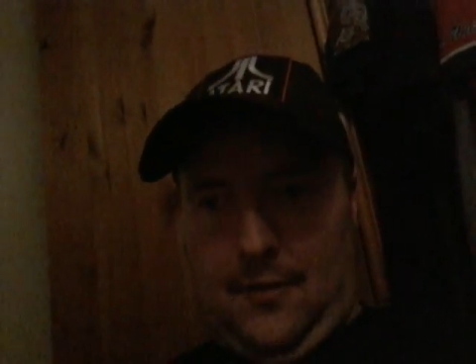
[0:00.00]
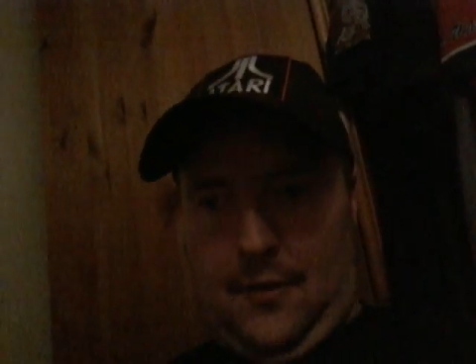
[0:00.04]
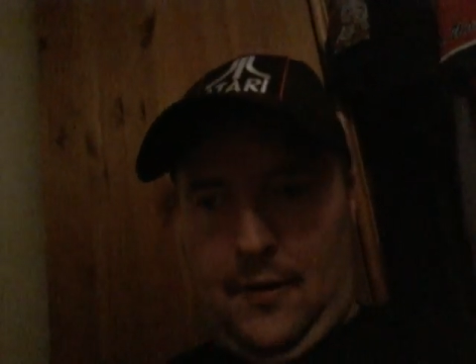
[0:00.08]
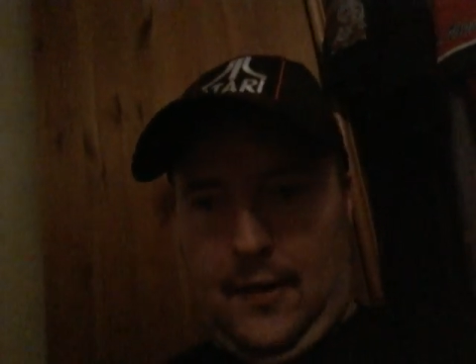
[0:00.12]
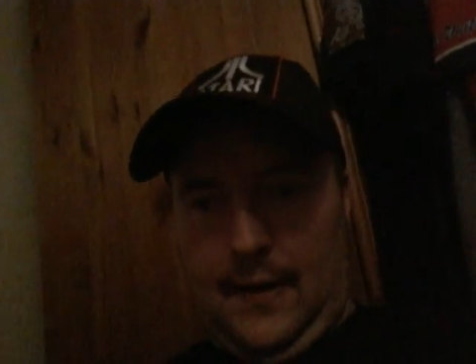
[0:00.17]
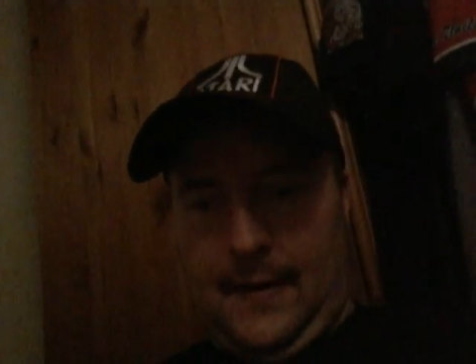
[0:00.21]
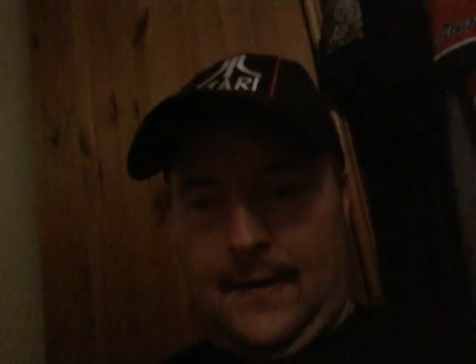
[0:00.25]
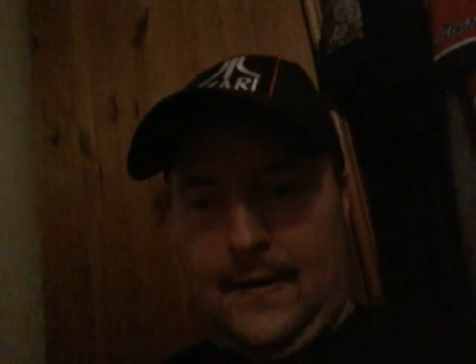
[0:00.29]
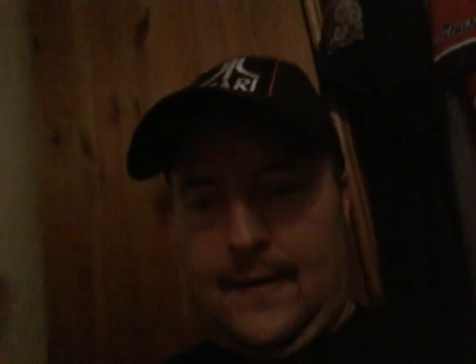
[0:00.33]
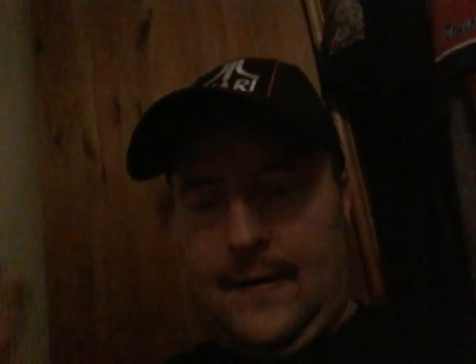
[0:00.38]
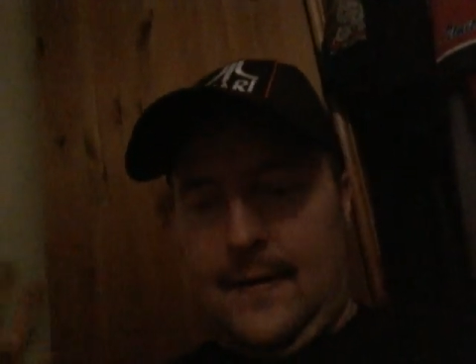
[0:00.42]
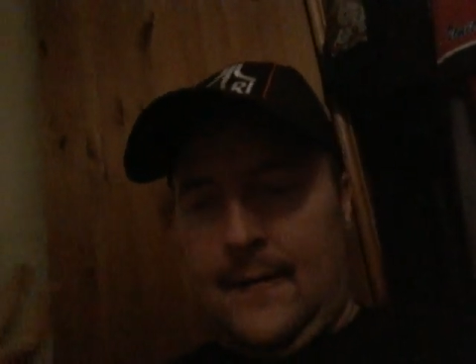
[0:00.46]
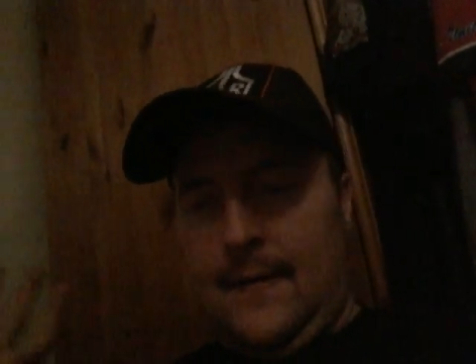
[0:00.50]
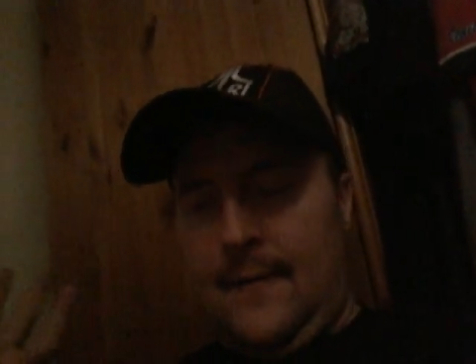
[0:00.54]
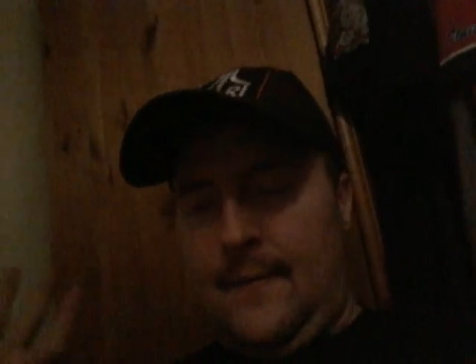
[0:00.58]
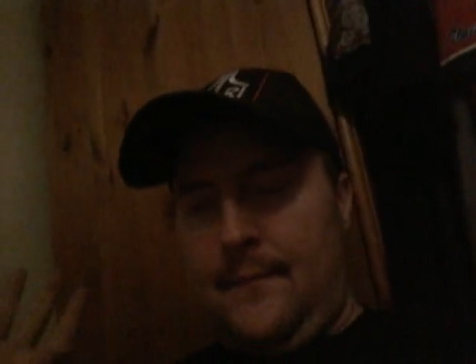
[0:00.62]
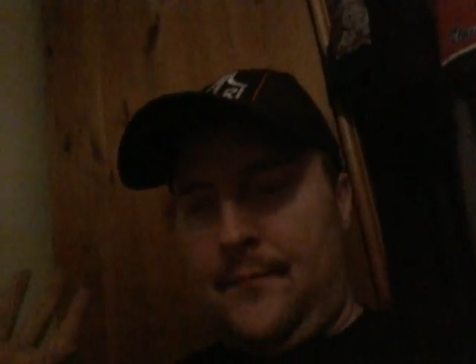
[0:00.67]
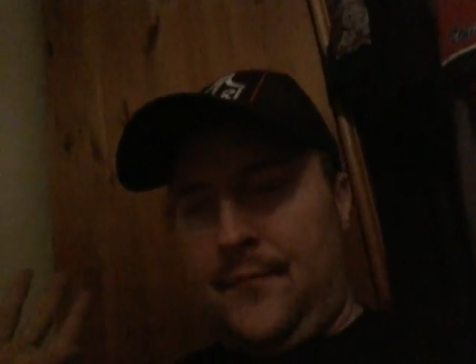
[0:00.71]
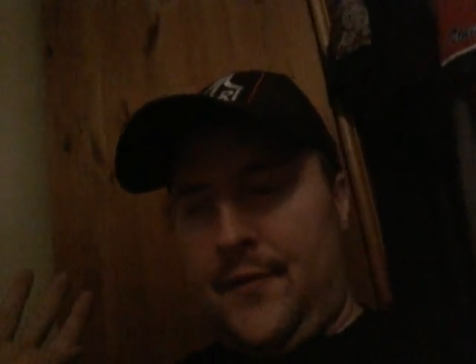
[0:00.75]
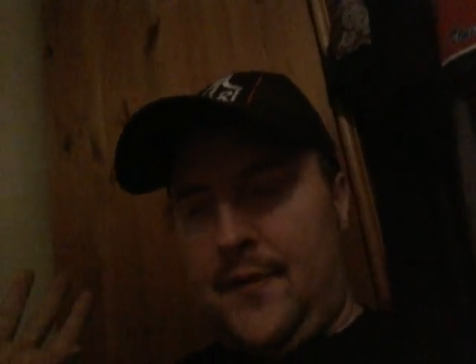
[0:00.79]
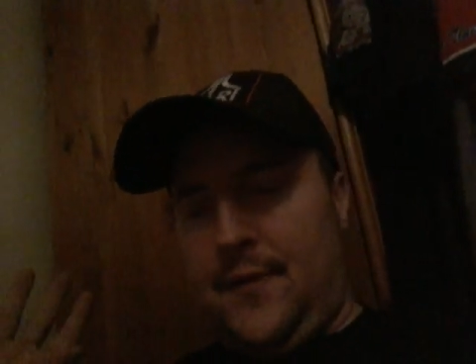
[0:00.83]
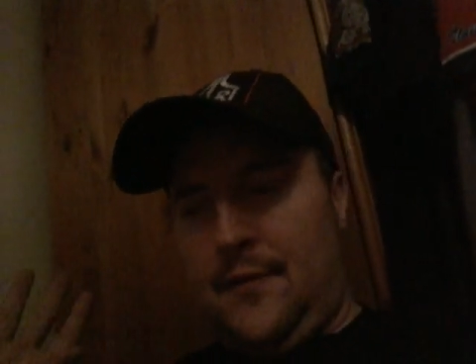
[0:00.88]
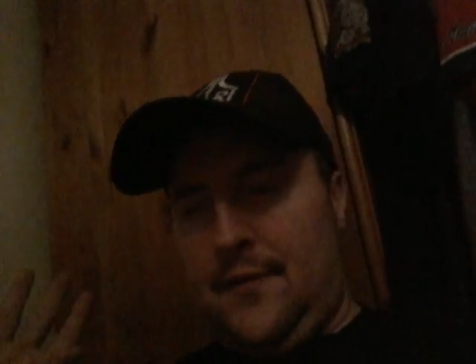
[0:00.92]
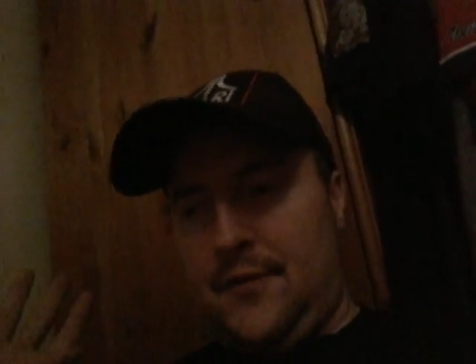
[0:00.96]
board.
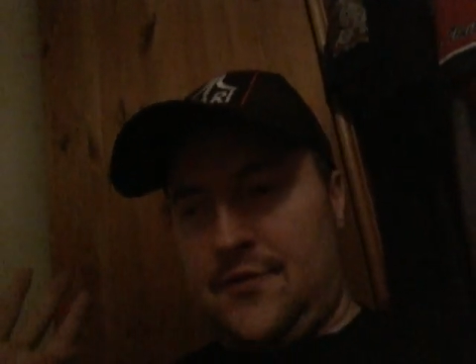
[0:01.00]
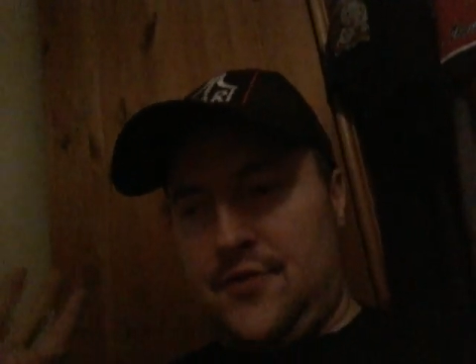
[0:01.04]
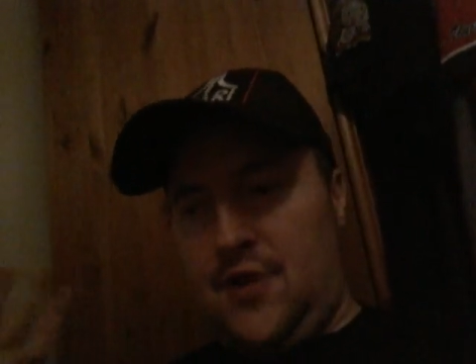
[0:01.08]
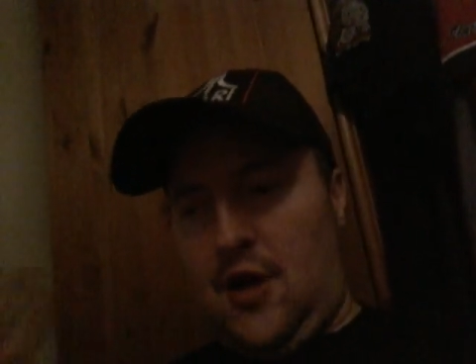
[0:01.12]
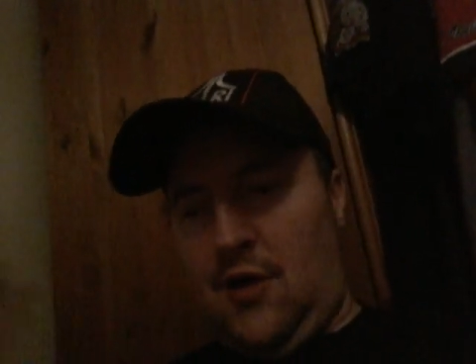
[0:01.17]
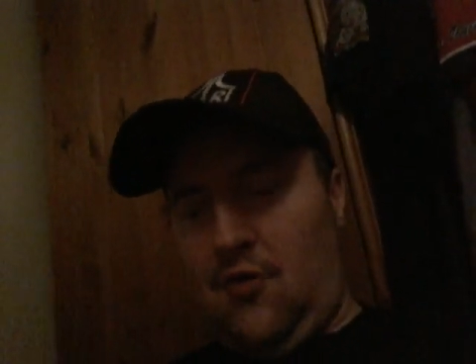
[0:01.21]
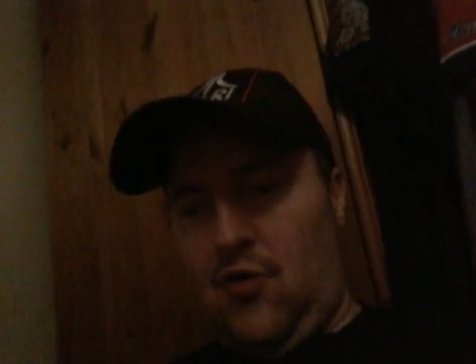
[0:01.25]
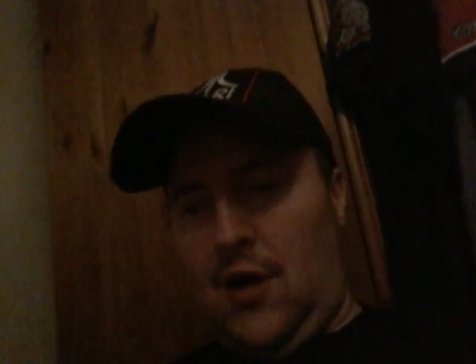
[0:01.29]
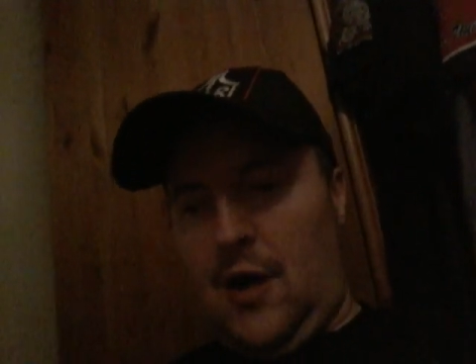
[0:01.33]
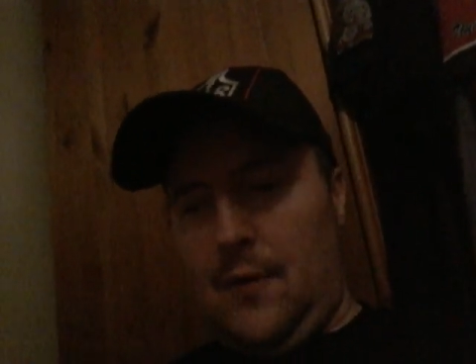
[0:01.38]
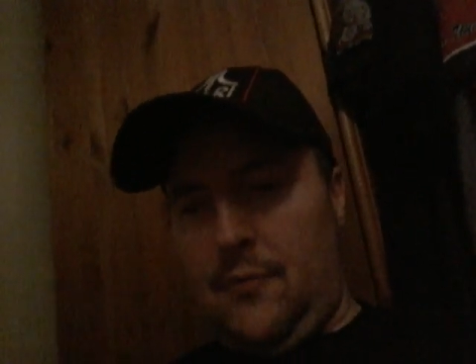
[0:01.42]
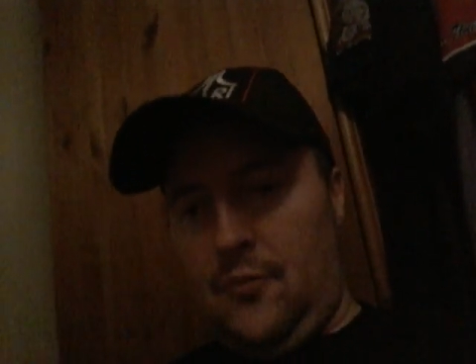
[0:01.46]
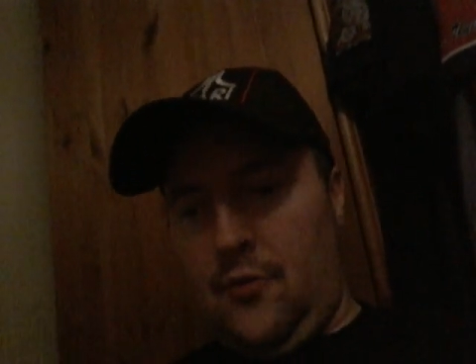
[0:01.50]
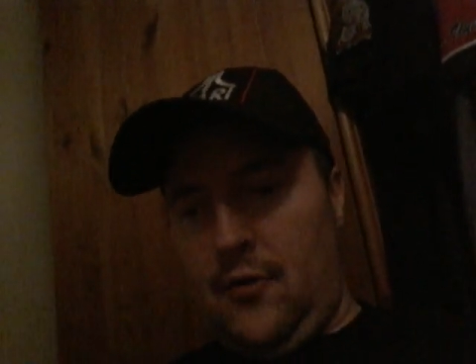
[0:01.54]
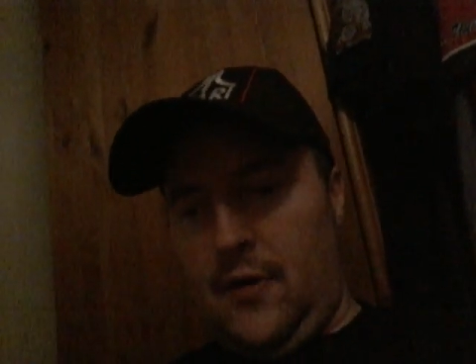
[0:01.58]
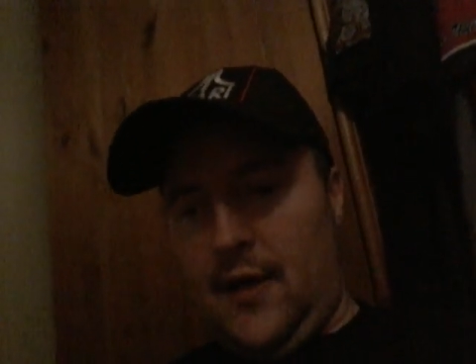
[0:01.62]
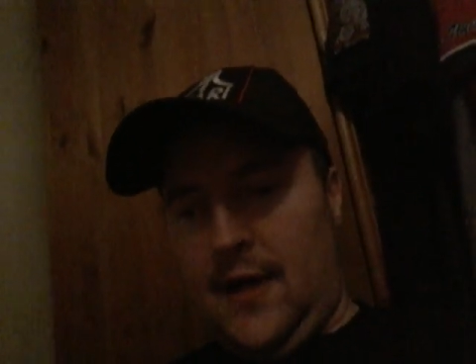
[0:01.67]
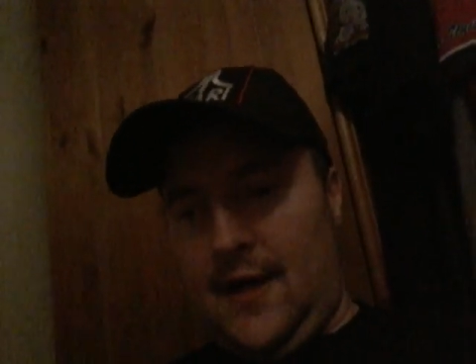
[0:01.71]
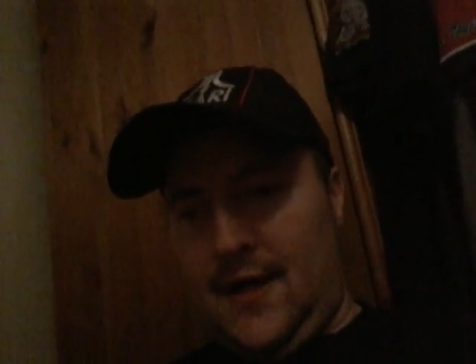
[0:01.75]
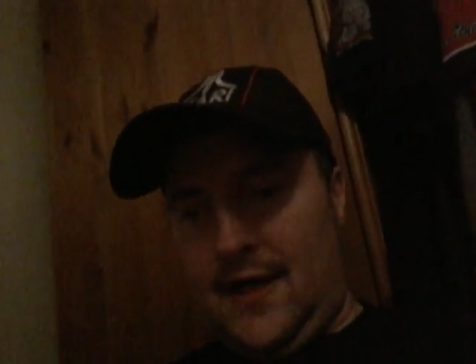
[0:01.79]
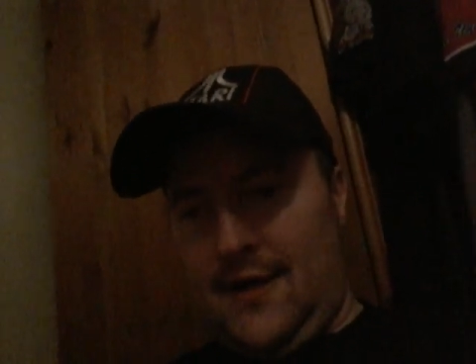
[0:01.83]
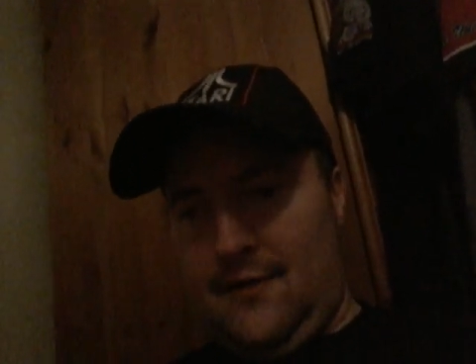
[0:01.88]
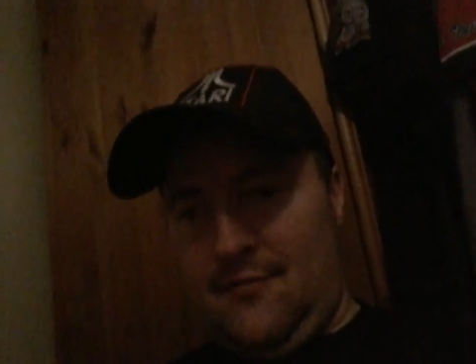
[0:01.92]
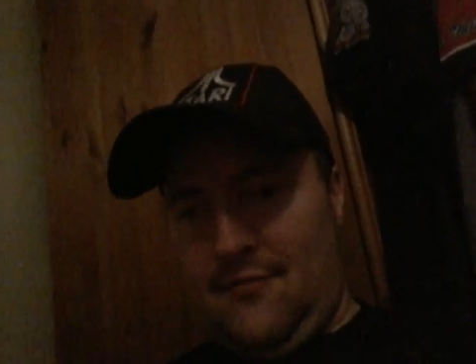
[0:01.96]
So Rob
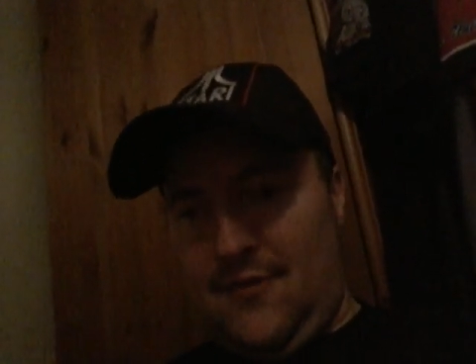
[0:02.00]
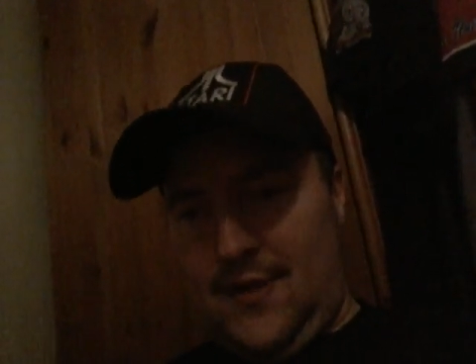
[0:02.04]
White and